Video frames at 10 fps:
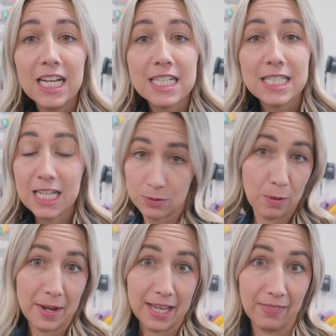It's because
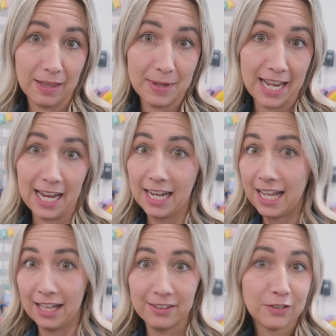we're making
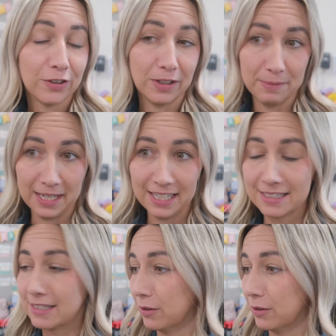lemonade. L is for lemonade.